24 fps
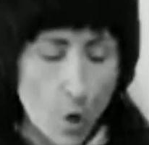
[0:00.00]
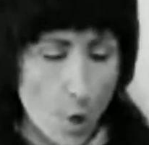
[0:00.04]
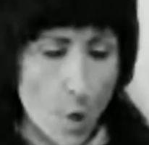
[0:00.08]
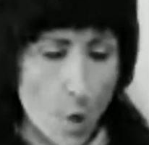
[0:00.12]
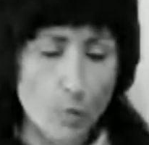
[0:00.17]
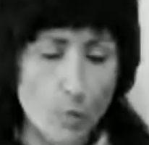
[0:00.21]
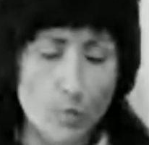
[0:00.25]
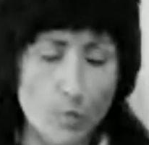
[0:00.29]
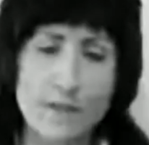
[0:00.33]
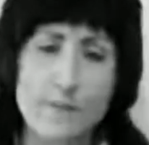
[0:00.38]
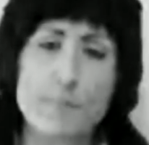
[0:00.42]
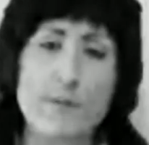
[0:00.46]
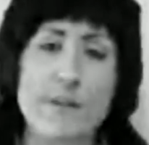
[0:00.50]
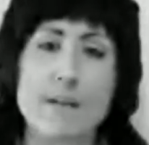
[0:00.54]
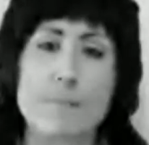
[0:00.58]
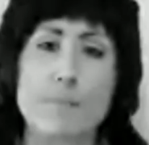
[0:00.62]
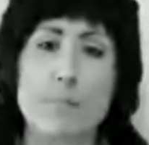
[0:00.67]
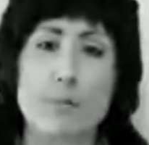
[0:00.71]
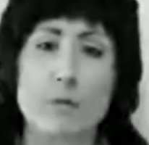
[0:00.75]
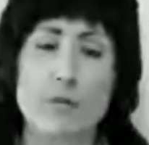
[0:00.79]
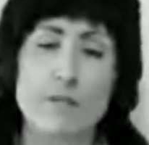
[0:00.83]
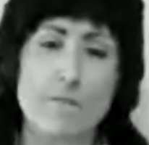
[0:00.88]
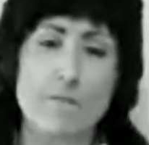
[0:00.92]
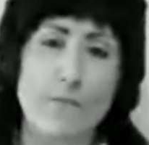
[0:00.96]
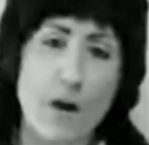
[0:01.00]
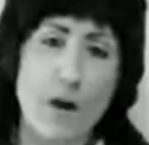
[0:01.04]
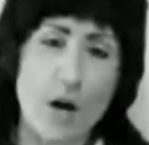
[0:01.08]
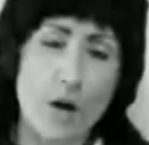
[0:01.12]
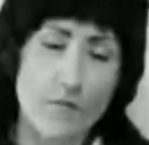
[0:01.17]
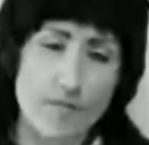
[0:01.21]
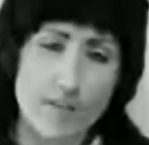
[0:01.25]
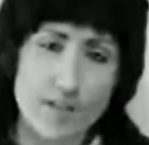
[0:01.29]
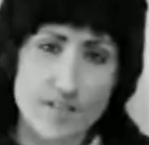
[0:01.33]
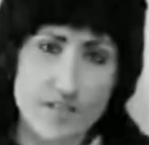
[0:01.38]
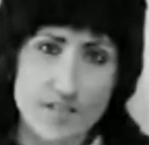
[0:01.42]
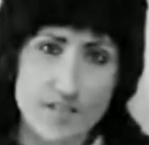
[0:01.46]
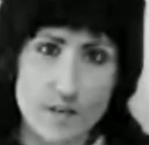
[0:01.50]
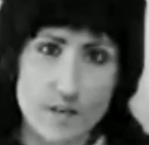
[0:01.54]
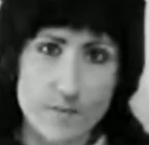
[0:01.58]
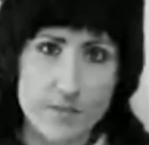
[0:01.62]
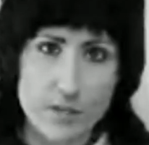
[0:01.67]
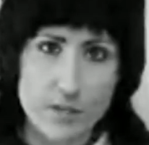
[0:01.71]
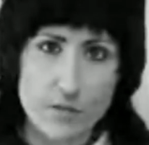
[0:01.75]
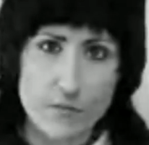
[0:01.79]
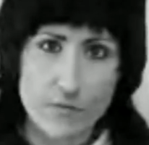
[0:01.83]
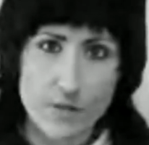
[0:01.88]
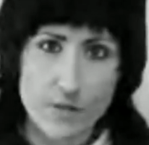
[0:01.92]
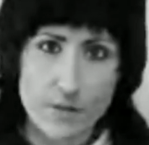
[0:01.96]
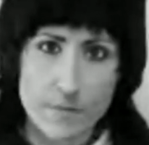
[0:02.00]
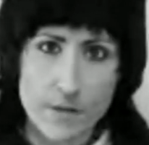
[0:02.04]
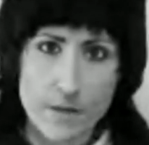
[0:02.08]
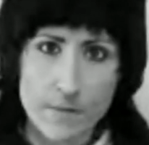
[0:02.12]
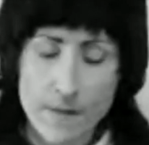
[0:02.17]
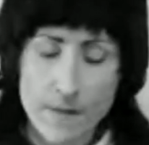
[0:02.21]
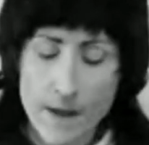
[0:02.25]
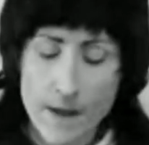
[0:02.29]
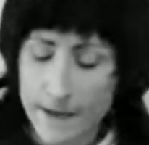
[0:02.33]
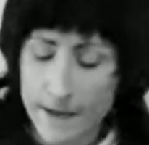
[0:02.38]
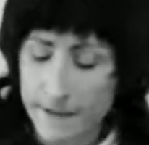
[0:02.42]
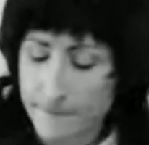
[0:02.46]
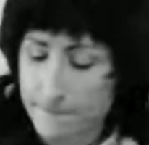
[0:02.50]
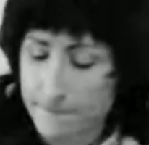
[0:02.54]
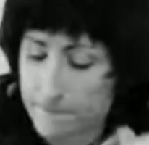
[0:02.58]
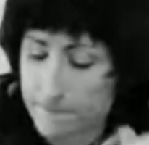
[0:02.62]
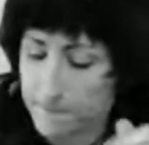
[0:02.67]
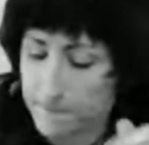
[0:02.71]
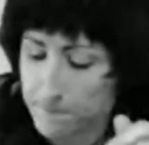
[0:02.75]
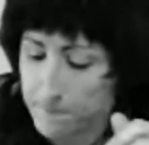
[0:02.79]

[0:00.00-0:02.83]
only people involved in WMMA.